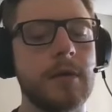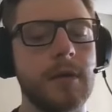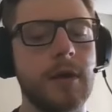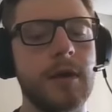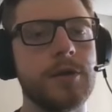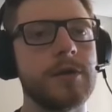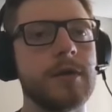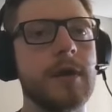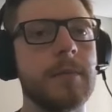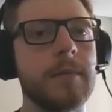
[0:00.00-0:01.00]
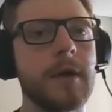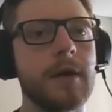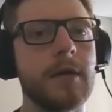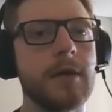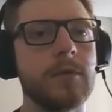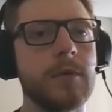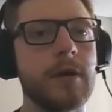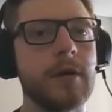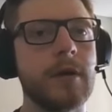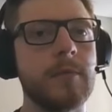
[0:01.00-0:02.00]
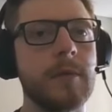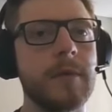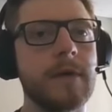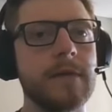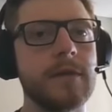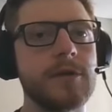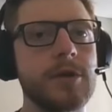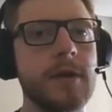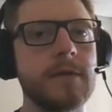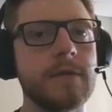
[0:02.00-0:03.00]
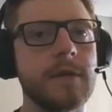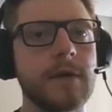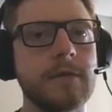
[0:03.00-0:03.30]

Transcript: .html, and we are gonna be passing the change set.